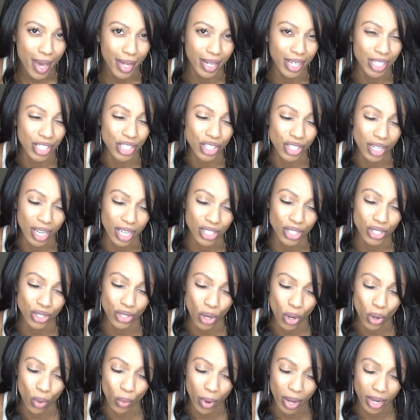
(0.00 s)
And I just
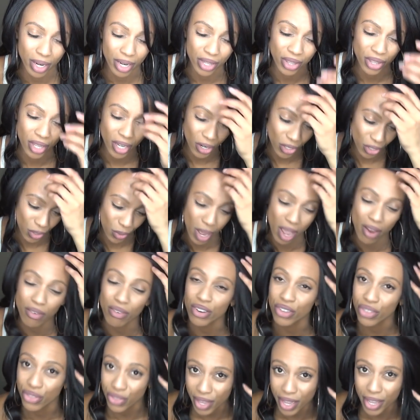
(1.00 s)
don't want it there. So
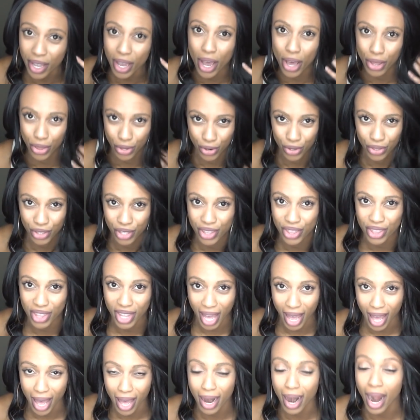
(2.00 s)
everything other than
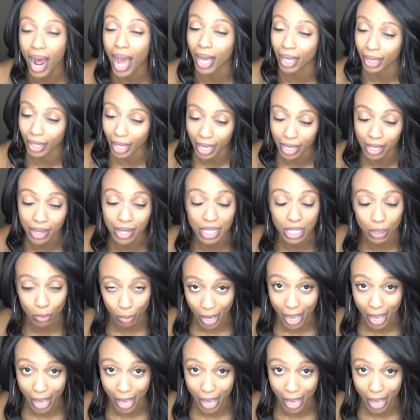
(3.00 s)
that, I like these